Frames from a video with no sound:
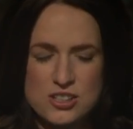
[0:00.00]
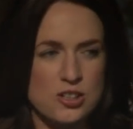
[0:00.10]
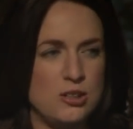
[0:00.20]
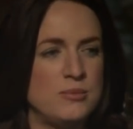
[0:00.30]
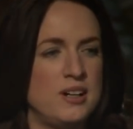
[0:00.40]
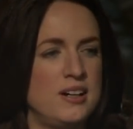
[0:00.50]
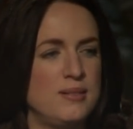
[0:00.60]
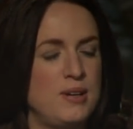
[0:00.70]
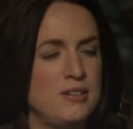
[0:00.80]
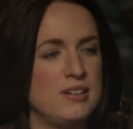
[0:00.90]
Thom,
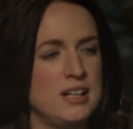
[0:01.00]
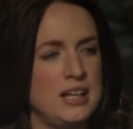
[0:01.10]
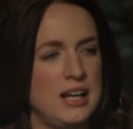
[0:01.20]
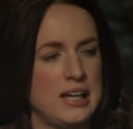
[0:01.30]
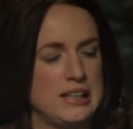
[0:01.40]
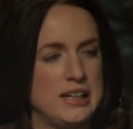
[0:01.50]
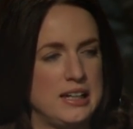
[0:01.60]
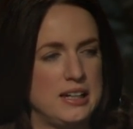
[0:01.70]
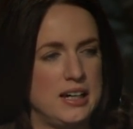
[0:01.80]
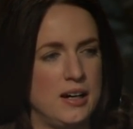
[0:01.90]
um, I really like
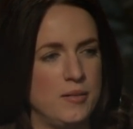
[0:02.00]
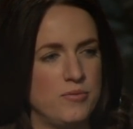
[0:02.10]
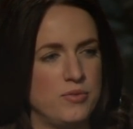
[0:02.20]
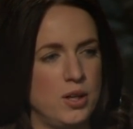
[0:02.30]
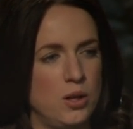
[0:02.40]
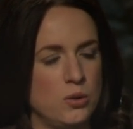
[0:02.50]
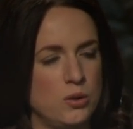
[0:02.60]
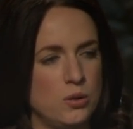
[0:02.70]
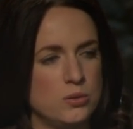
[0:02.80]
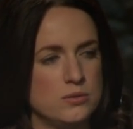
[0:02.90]
the uh, the
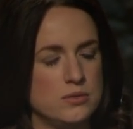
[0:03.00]
logo